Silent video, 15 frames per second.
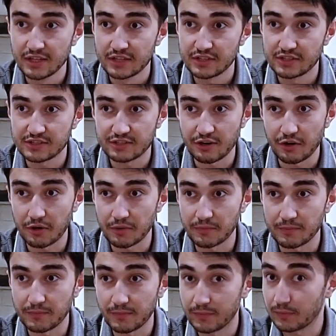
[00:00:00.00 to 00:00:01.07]
So
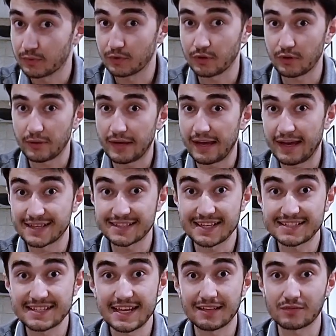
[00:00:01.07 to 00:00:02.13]
as I
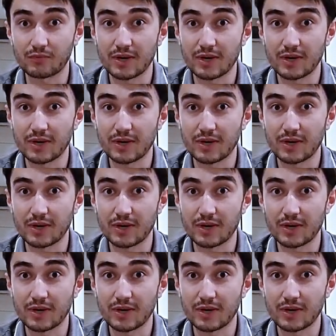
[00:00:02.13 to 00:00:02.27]
said,